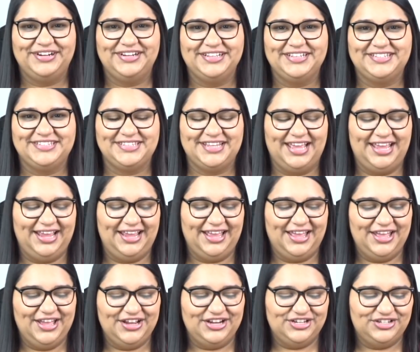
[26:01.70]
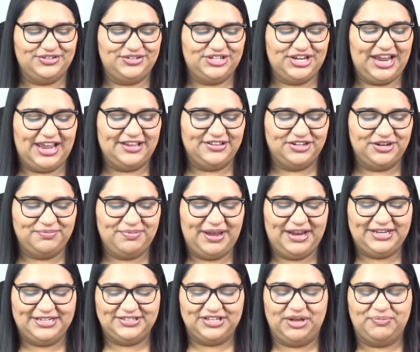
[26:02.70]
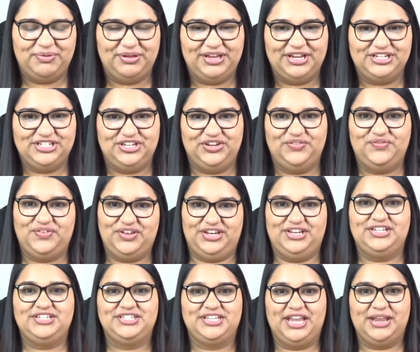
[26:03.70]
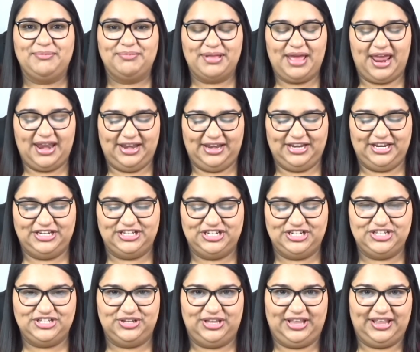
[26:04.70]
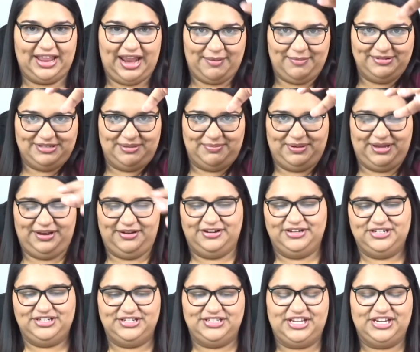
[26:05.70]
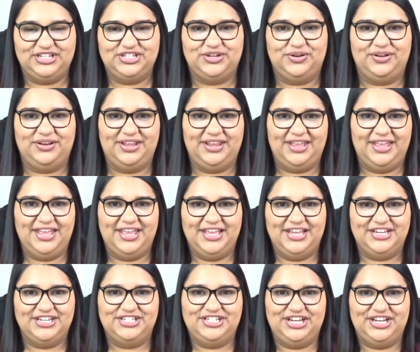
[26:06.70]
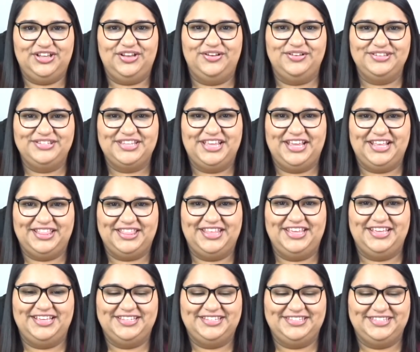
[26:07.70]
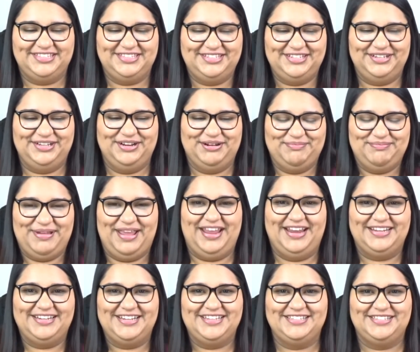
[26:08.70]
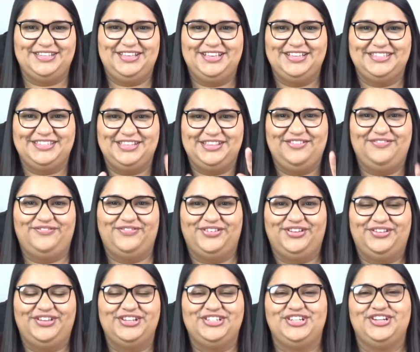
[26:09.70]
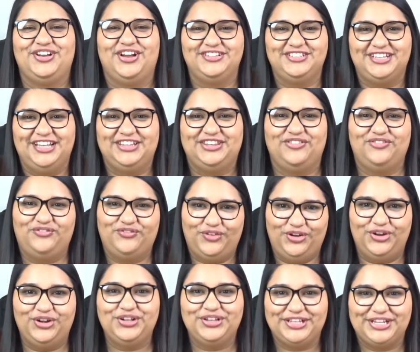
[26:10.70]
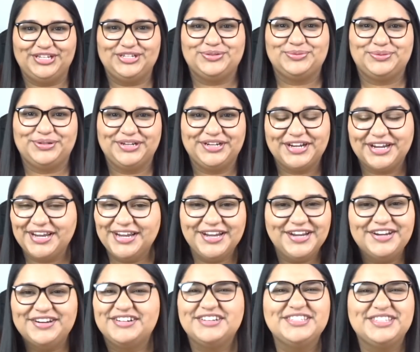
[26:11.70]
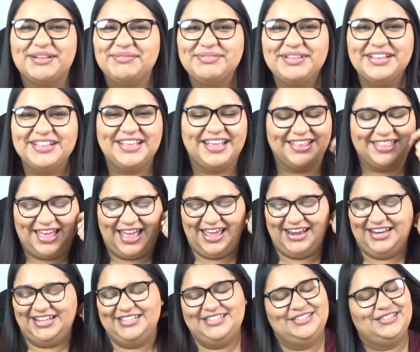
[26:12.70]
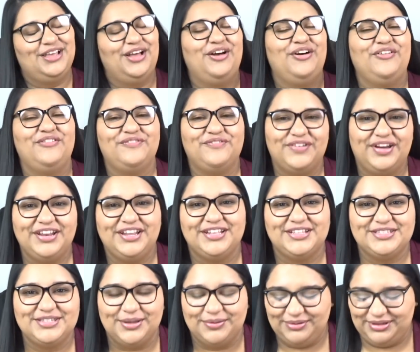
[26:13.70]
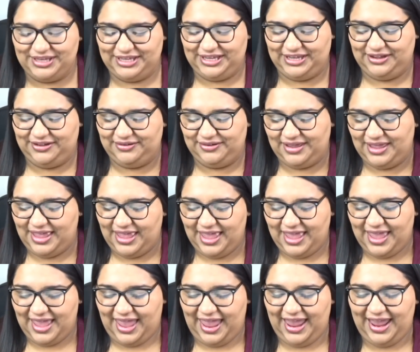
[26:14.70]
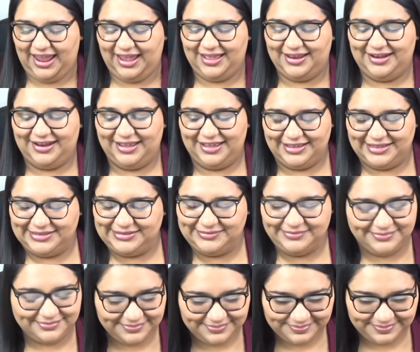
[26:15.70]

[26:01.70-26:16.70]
it's like she has her pages open because she finished like planning and she like camera's up here and she's like showing it. She goes like this to her pages so you can see the foil, and she calls it like the foiling twerk or something like that, and it's so funny. It's so cute. And